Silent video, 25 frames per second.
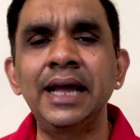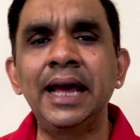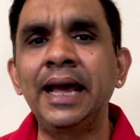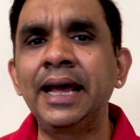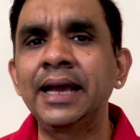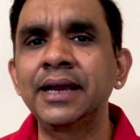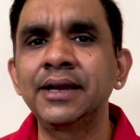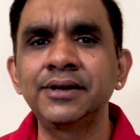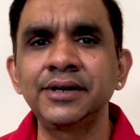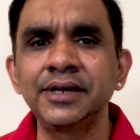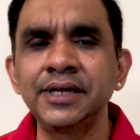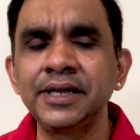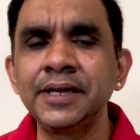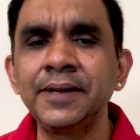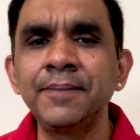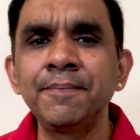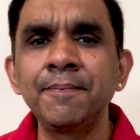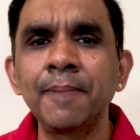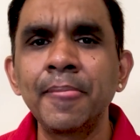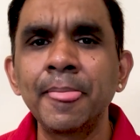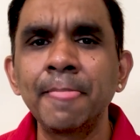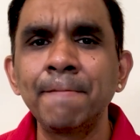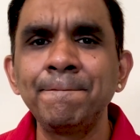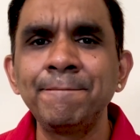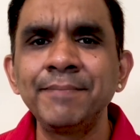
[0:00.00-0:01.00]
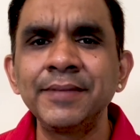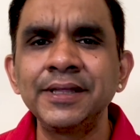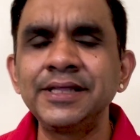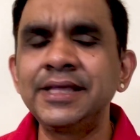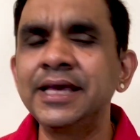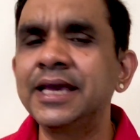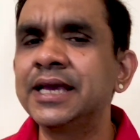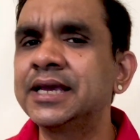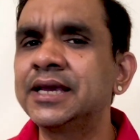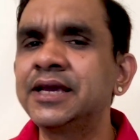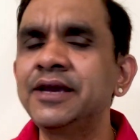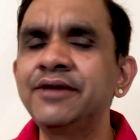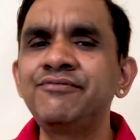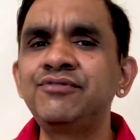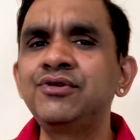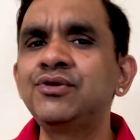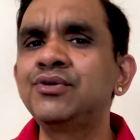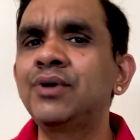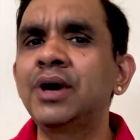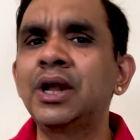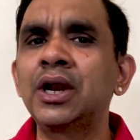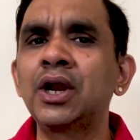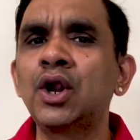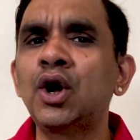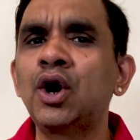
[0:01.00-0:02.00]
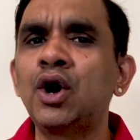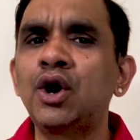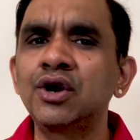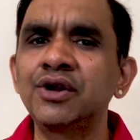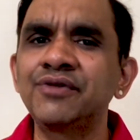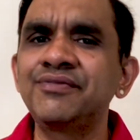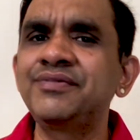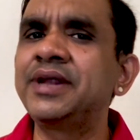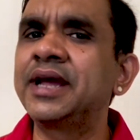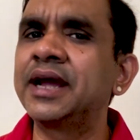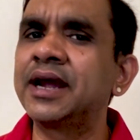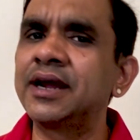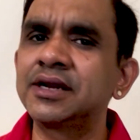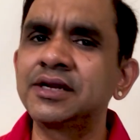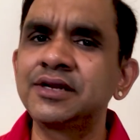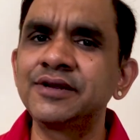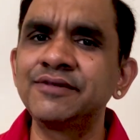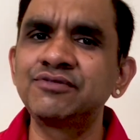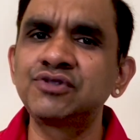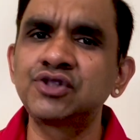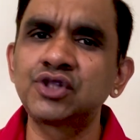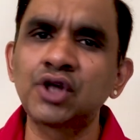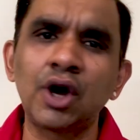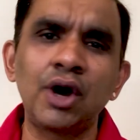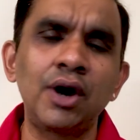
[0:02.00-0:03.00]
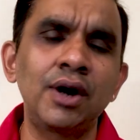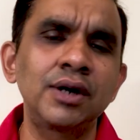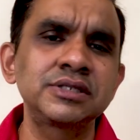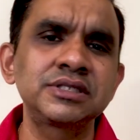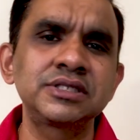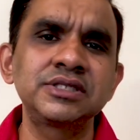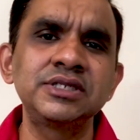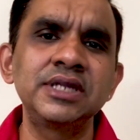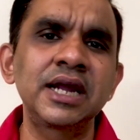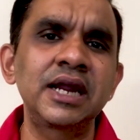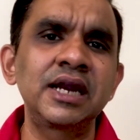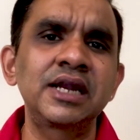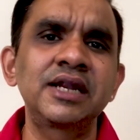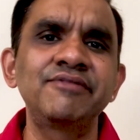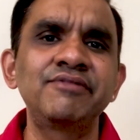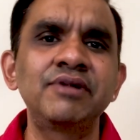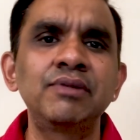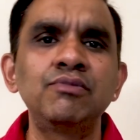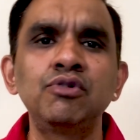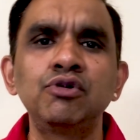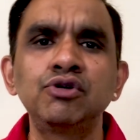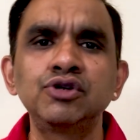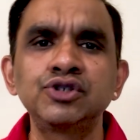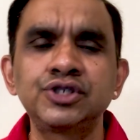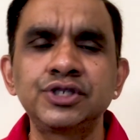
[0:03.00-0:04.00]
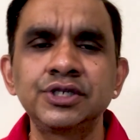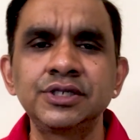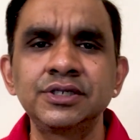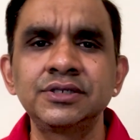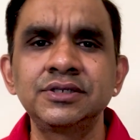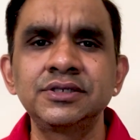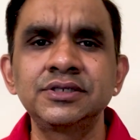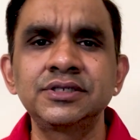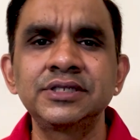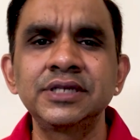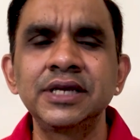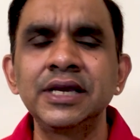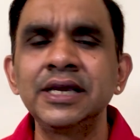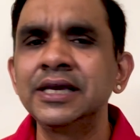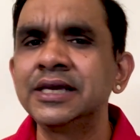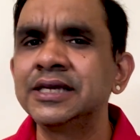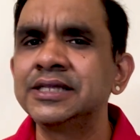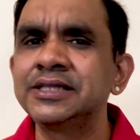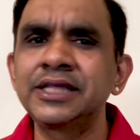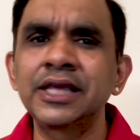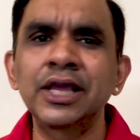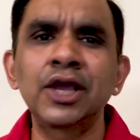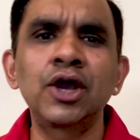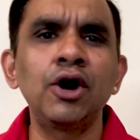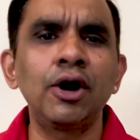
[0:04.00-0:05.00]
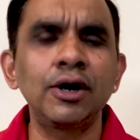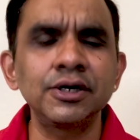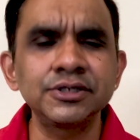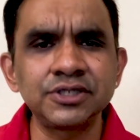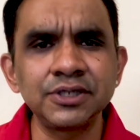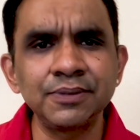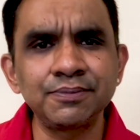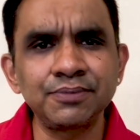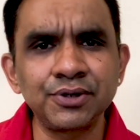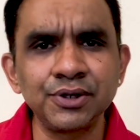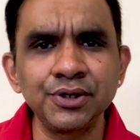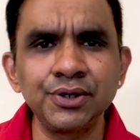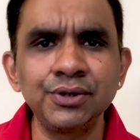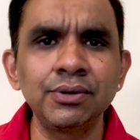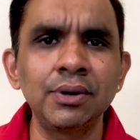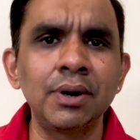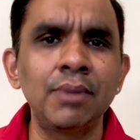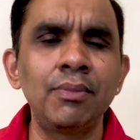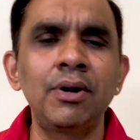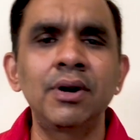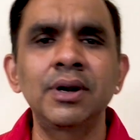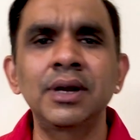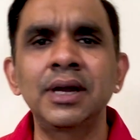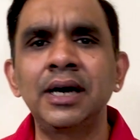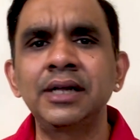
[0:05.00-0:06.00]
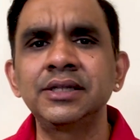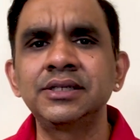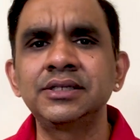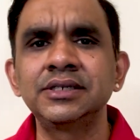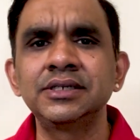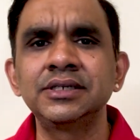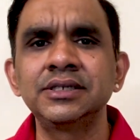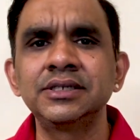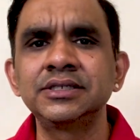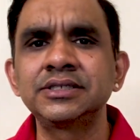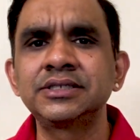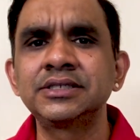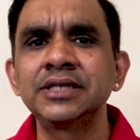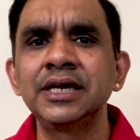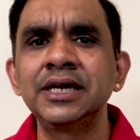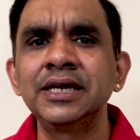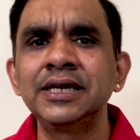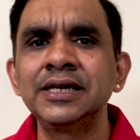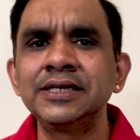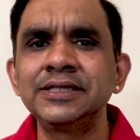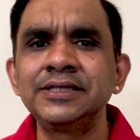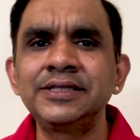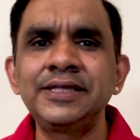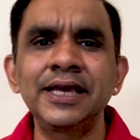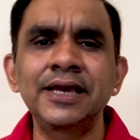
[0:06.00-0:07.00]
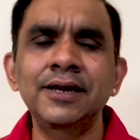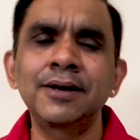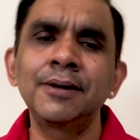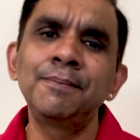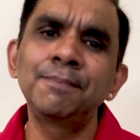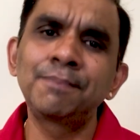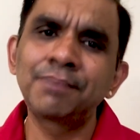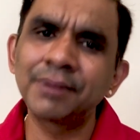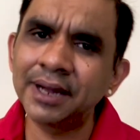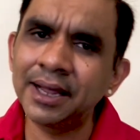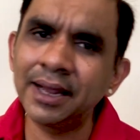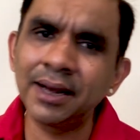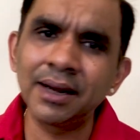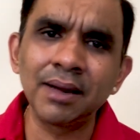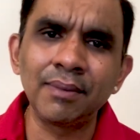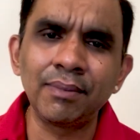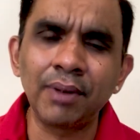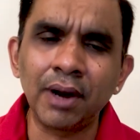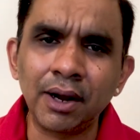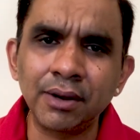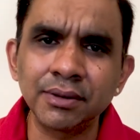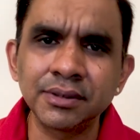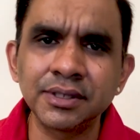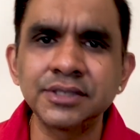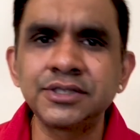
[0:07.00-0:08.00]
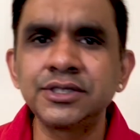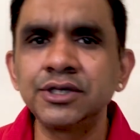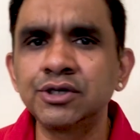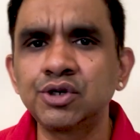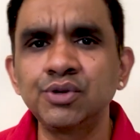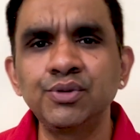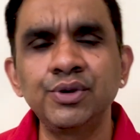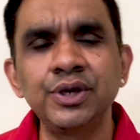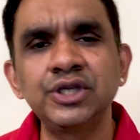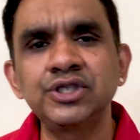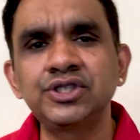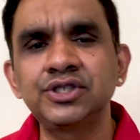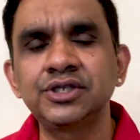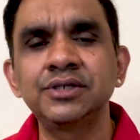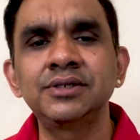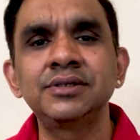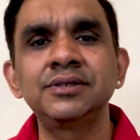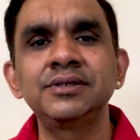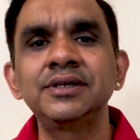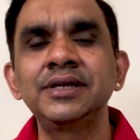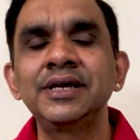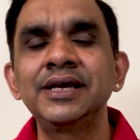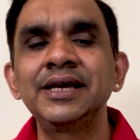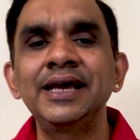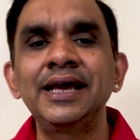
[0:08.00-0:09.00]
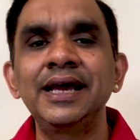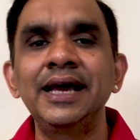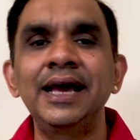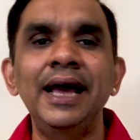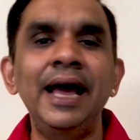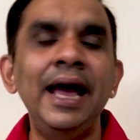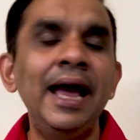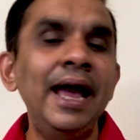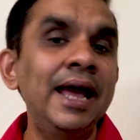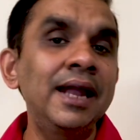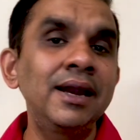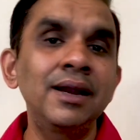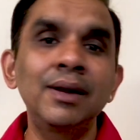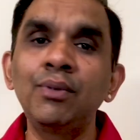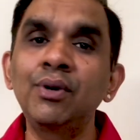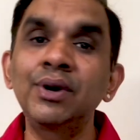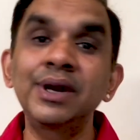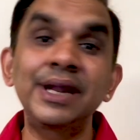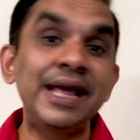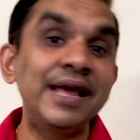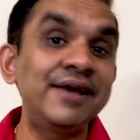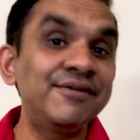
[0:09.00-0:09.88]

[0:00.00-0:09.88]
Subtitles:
angry. They give you a lot of negative thoughts, negative emotions. They gossip to you about others. They complain about the situation and about